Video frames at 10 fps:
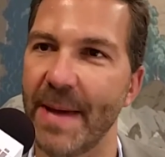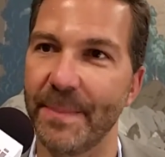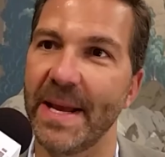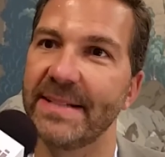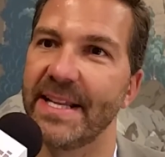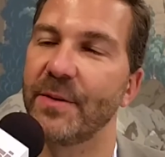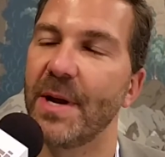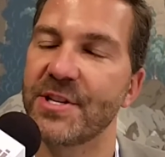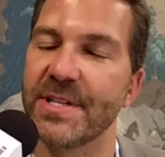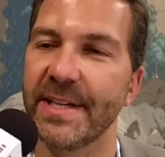I'm happy you asked that
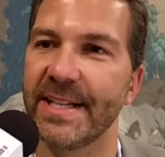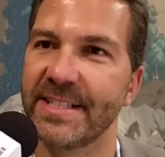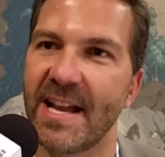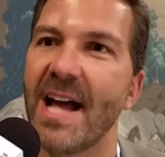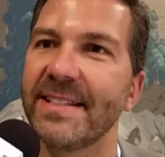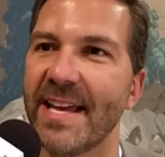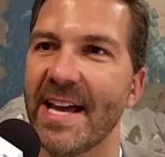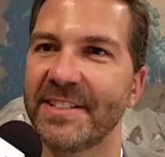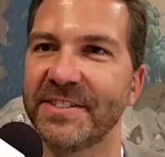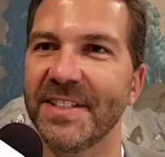question, is
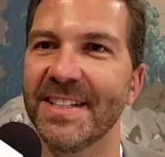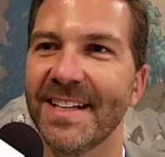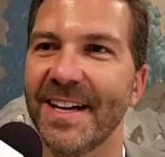context.